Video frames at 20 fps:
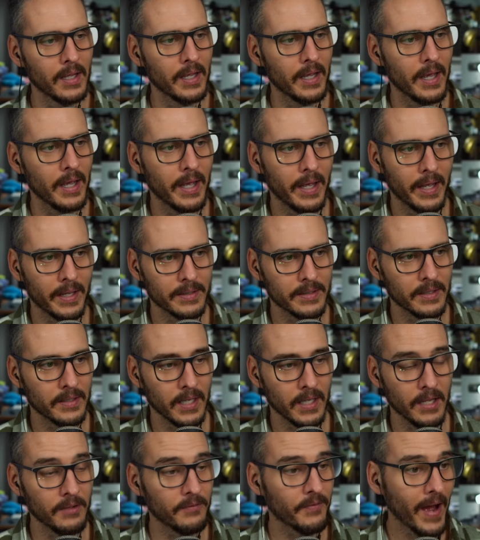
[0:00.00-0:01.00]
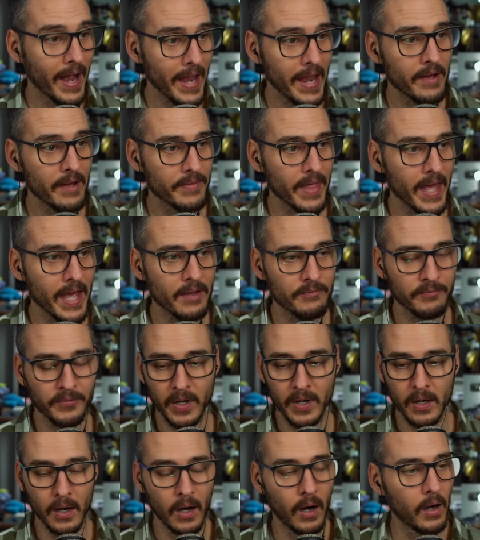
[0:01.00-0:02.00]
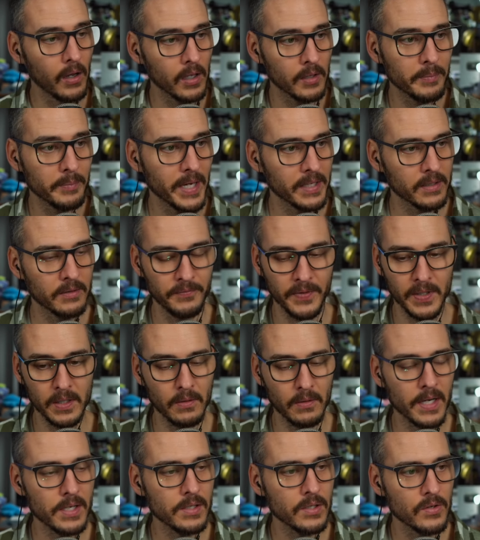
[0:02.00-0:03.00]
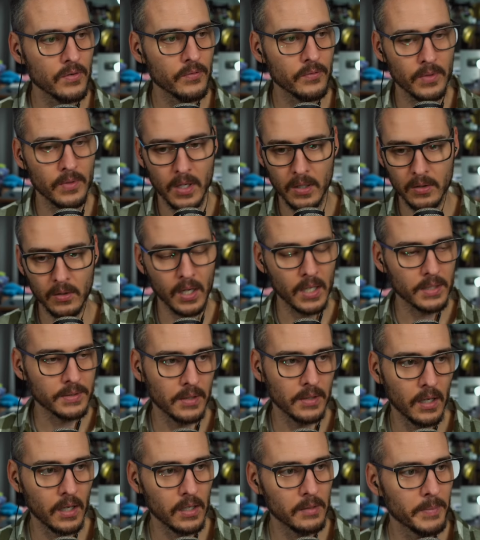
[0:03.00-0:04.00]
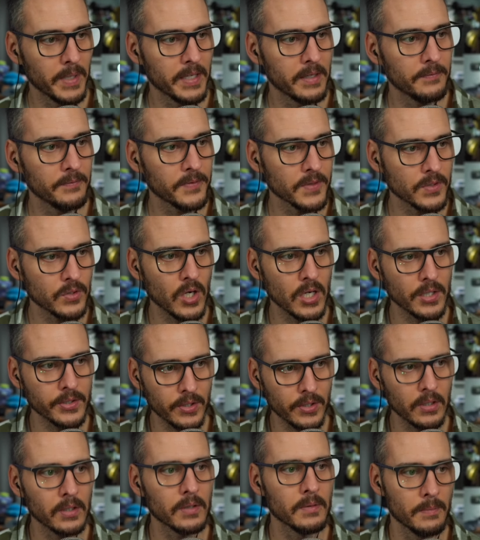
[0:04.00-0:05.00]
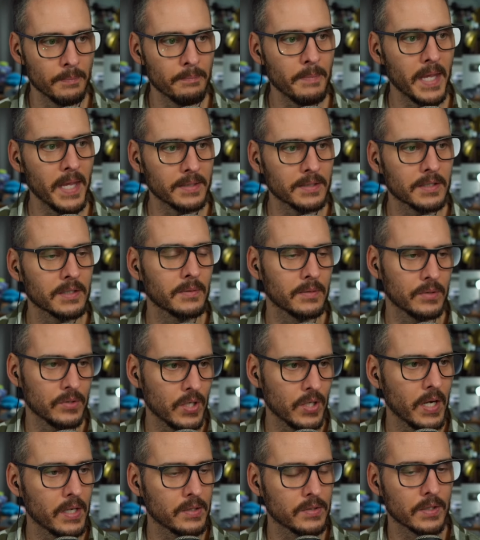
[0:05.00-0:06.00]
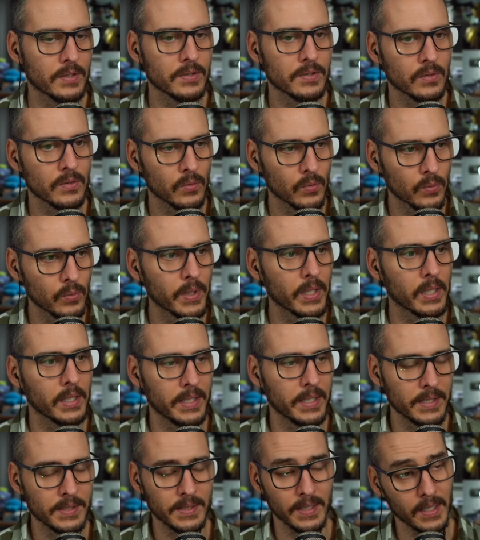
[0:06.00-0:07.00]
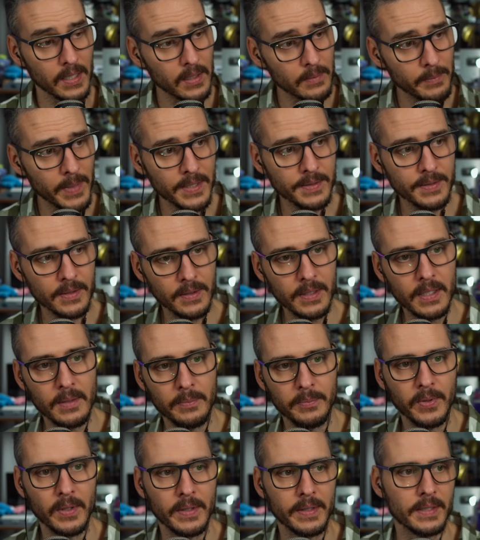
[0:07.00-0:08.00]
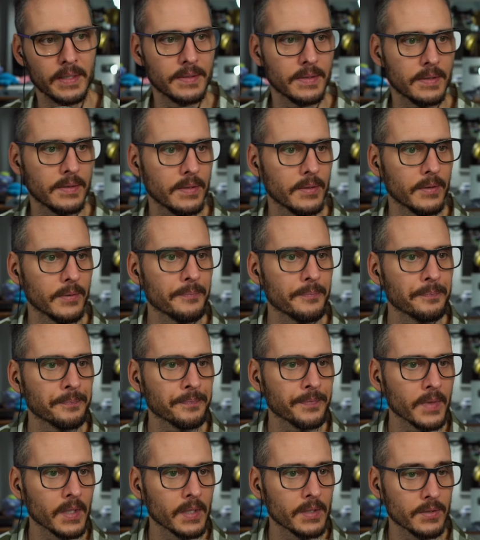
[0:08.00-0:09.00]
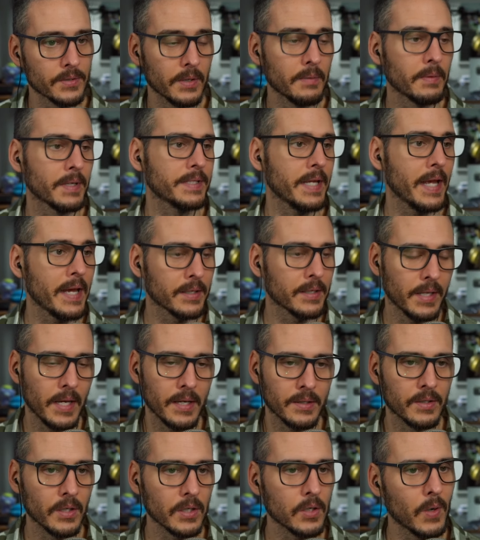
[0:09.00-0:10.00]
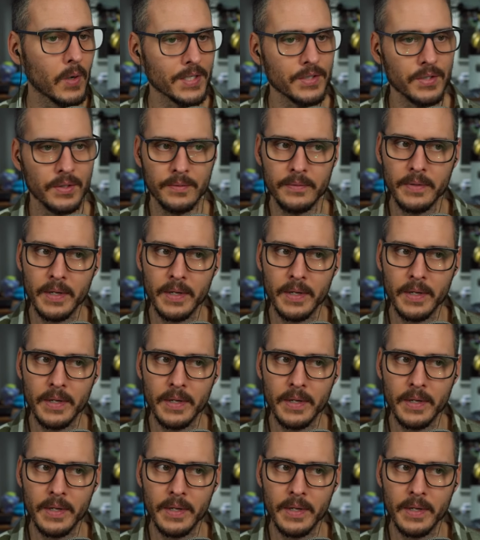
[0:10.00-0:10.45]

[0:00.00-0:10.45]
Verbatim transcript: and if I have that for all of my configuration across all of my infrastructure, makes changes really easy. And it makes cleanup really easy too. So anyways, yeah, yeah, good question.